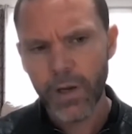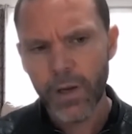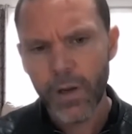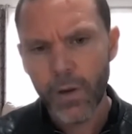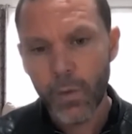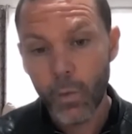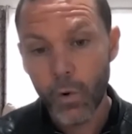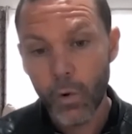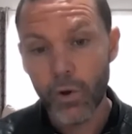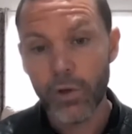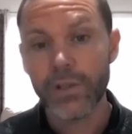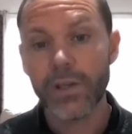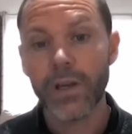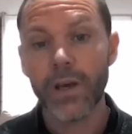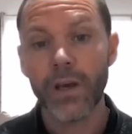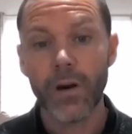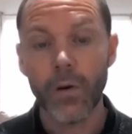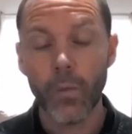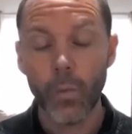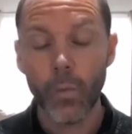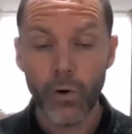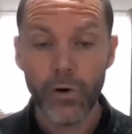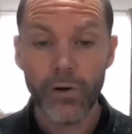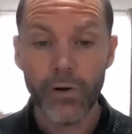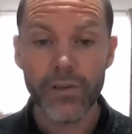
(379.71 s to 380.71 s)
worked out I
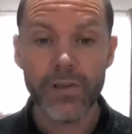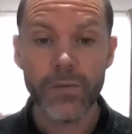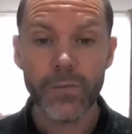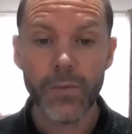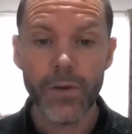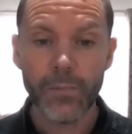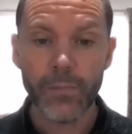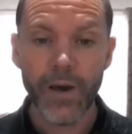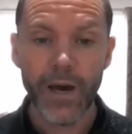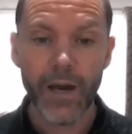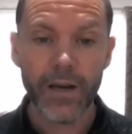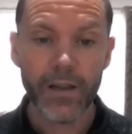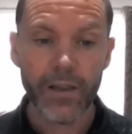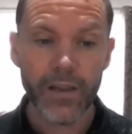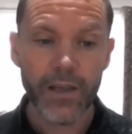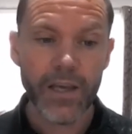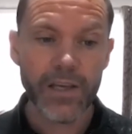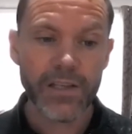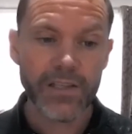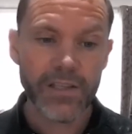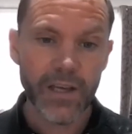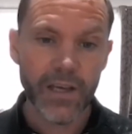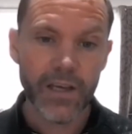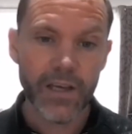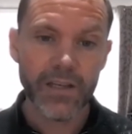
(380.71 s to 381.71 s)
wanted to be part of the
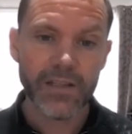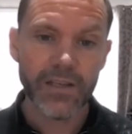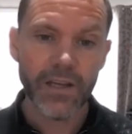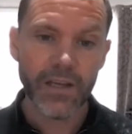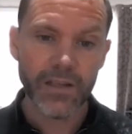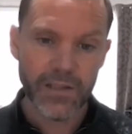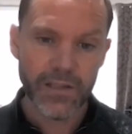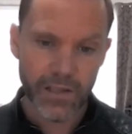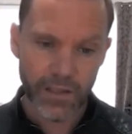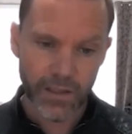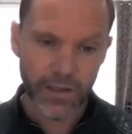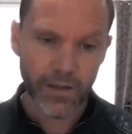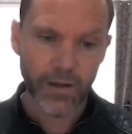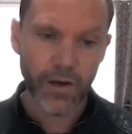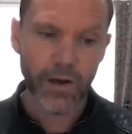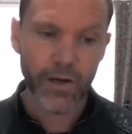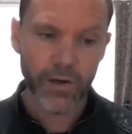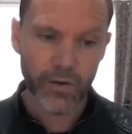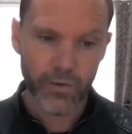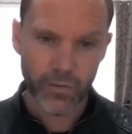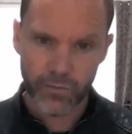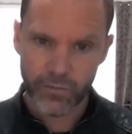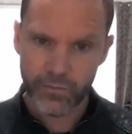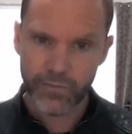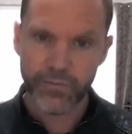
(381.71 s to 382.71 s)
SAS until I
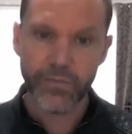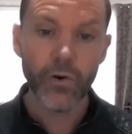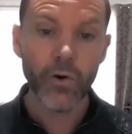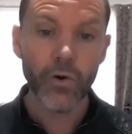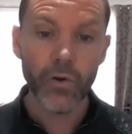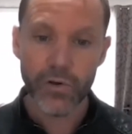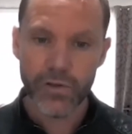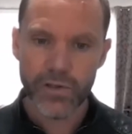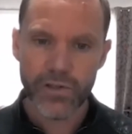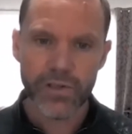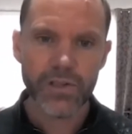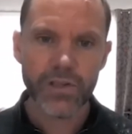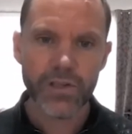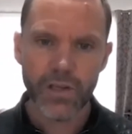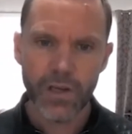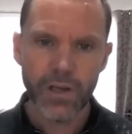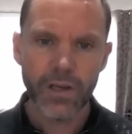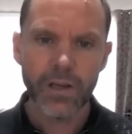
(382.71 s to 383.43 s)
could first